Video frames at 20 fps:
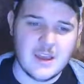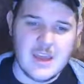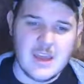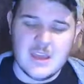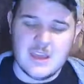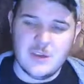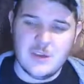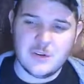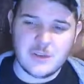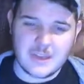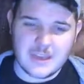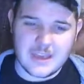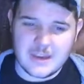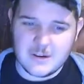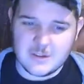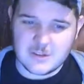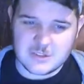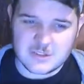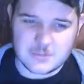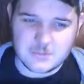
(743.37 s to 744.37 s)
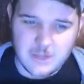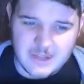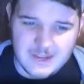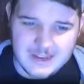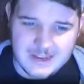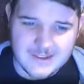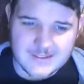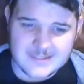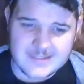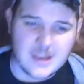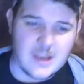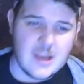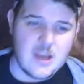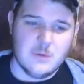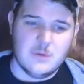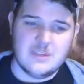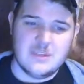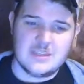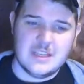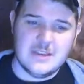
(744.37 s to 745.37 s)
You can get Eldritch Blast,
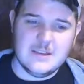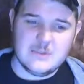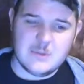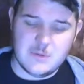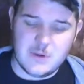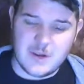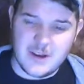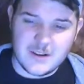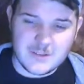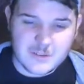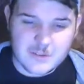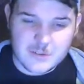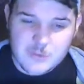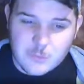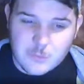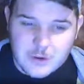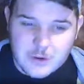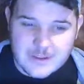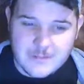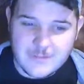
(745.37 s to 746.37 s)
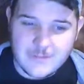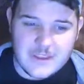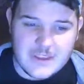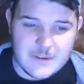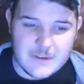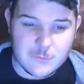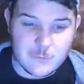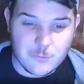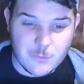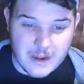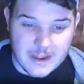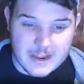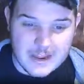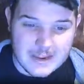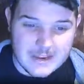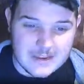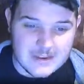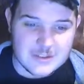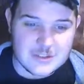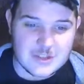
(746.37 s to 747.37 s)
which gives you 120 feet
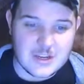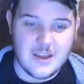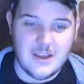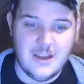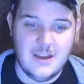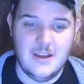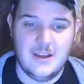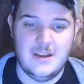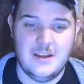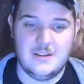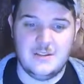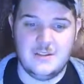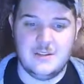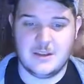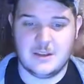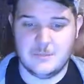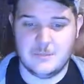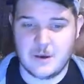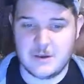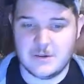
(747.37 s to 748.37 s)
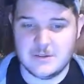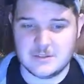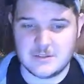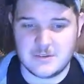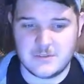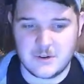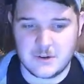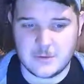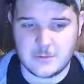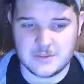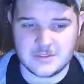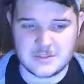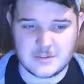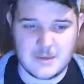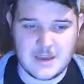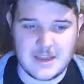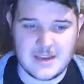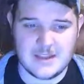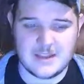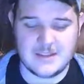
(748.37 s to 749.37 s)
range. The components are verbal,
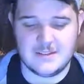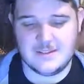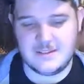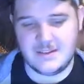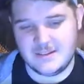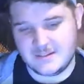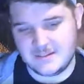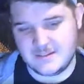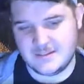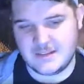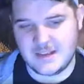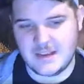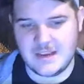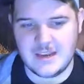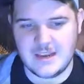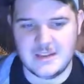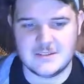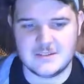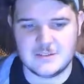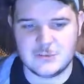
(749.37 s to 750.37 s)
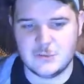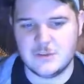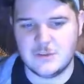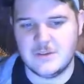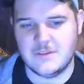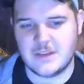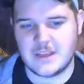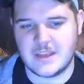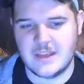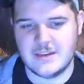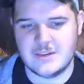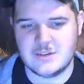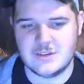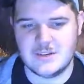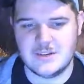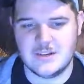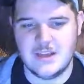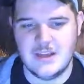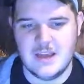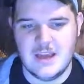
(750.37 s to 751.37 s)
somatic, instantaneous, school evocation.
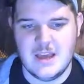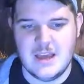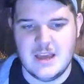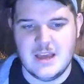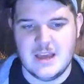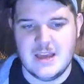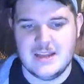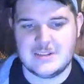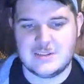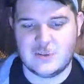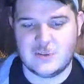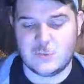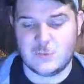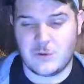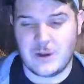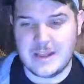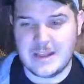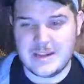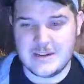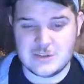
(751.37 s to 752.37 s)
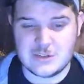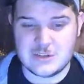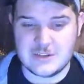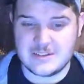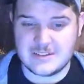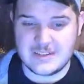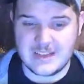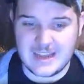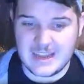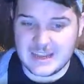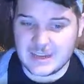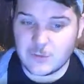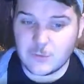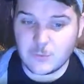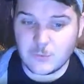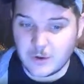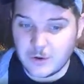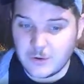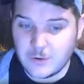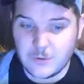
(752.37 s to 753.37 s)
It's a ranged attack
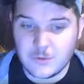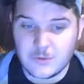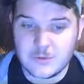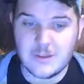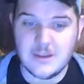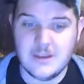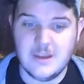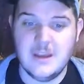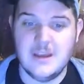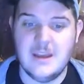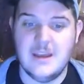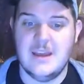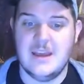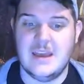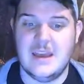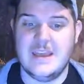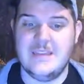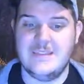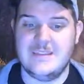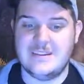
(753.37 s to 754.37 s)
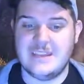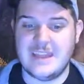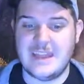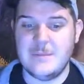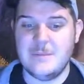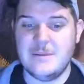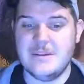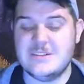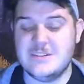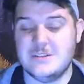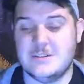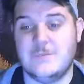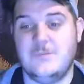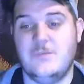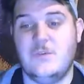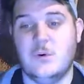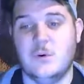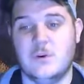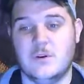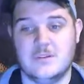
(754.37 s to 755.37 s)
roll, and the damage is
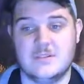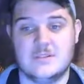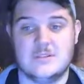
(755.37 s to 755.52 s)
force.